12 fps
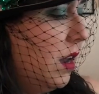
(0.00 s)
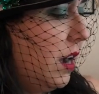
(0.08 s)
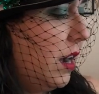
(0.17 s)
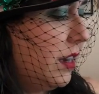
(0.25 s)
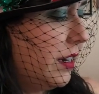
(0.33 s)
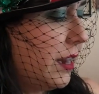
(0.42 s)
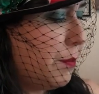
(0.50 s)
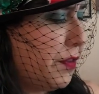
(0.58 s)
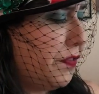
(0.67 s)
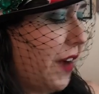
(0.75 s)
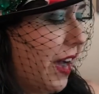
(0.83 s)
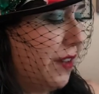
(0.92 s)
Number
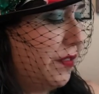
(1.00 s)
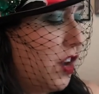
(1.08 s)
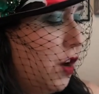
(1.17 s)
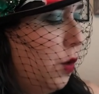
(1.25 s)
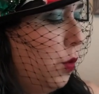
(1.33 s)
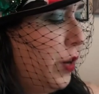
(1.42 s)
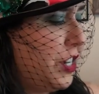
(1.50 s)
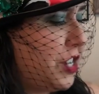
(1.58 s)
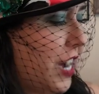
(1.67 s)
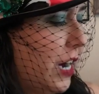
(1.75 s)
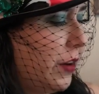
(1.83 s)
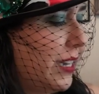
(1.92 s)
5. Which
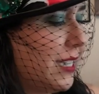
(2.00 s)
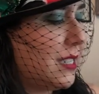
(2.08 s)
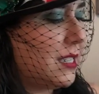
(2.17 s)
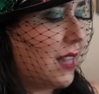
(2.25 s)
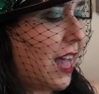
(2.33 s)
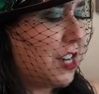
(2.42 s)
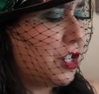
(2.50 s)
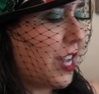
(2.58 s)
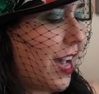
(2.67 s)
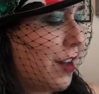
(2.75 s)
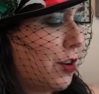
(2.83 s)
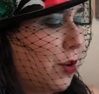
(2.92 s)
area /
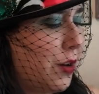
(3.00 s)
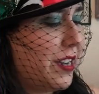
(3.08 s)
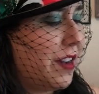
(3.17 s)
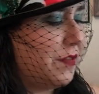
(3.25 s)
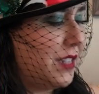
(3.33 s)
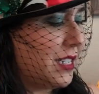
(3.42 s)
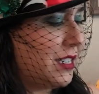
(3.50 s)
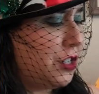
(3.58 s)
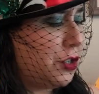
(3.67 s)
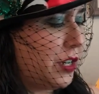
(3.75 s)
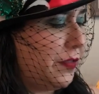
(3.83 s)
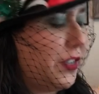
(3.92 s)
category of Disney
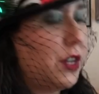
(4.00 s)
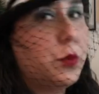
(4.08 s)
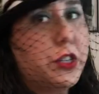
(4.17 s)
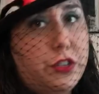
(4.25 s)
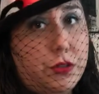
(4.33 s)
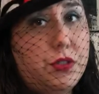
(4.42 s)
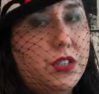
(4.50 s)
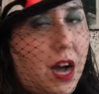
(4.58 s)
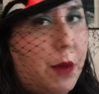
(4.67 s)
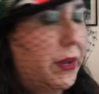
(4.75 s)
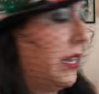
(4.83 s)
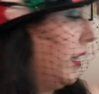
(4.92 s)
trivia would you
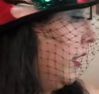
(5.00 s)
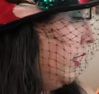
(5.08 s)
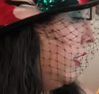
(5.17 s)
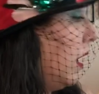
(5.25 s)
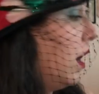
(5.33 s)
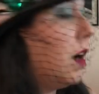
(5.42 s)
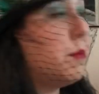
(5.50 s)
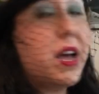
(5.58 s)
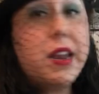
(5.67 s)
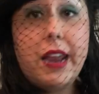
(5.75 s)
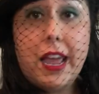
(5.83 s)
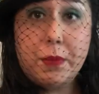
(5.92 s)
dominate in?
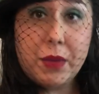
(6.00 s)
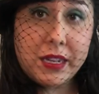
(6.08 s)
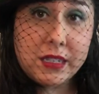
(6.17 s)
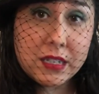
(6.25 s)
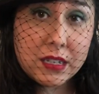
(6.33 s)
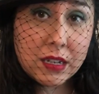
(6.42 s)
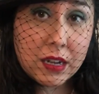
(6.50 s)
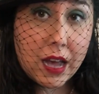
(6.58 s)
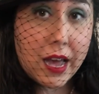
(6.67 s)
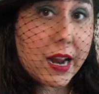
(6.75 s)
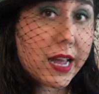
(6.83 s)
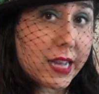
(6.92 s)
Name it,
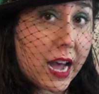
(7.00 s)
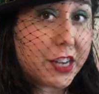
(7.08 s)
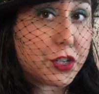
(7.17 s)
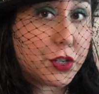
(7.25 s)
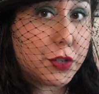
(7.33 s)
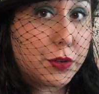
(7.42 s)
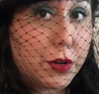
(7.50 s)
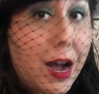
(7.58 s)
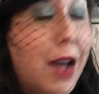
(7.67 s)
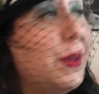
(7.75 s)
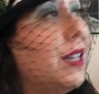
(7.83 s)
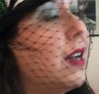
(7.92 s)
and I got you.
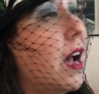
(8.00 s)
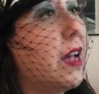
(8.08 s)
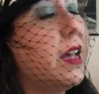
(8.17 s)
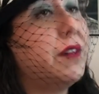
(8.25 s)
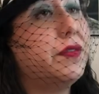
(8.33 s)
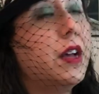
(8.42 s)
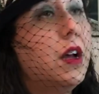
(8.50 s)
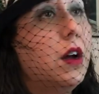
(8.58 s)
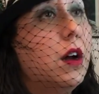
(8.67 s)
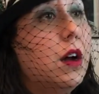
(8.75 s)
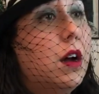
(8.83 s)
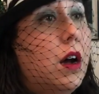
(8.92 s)
I mean, I have
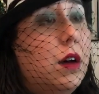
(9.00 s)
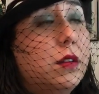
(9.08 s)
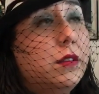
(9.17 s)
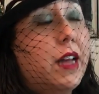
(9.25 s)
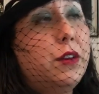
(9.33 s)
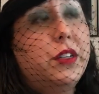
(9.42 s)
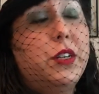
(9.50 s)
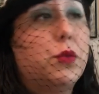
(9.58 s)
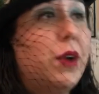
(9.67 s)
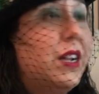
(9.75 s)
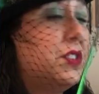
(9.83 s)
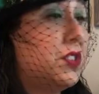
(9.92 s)
not only
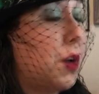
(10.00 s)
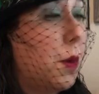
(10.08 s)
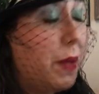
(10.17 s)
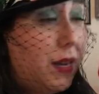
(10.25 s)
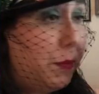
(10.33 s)
read so many